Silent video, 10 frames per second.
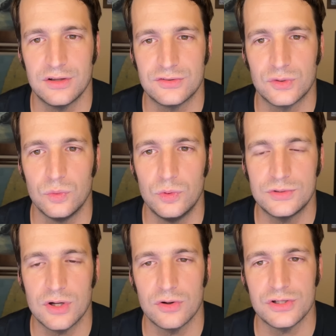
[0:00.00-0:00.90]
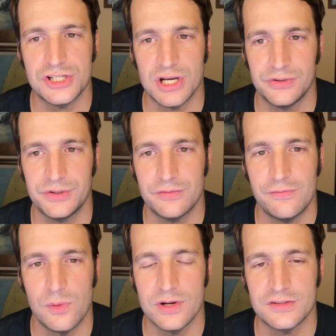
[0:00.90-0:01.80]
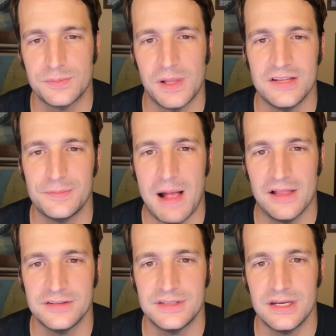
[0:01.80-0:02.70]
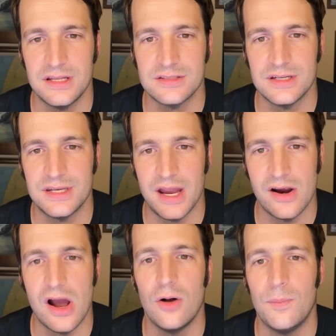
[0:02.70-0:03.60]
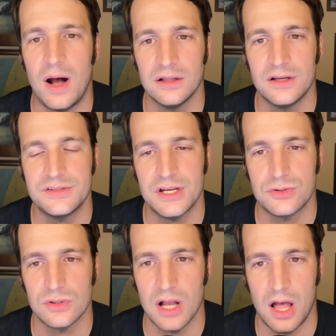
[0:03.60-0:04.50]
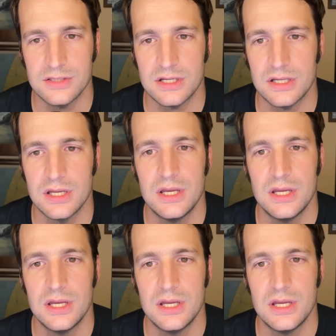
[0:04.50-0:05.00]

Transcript: a school-turned-shelter for displaced Palestinians in Deir al-Bala, central Gaza,